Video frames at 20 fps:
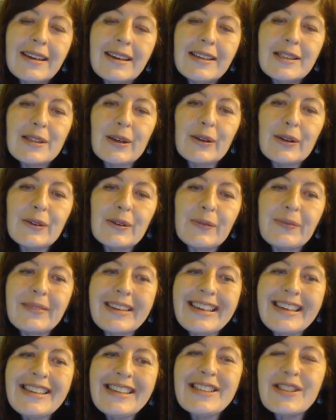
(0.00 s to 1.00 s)
So
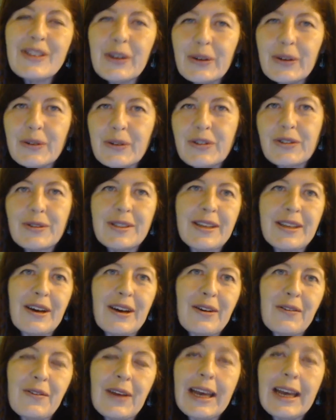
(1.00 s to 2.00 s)
indulge
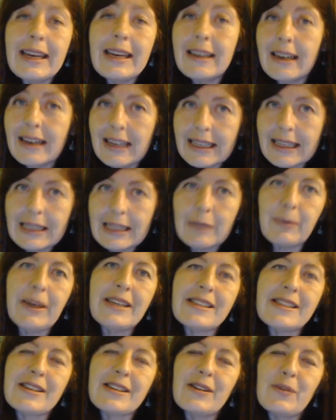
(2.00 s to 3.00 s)
yourself in a little
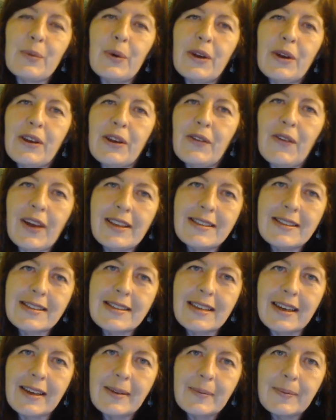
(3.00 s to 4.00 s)
bit of what you
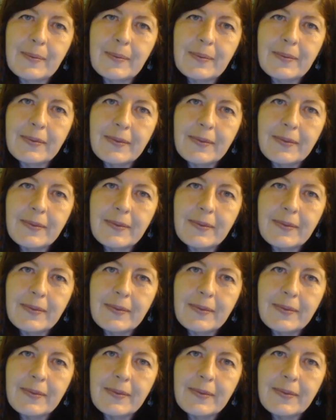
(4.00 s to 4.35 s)
fancy.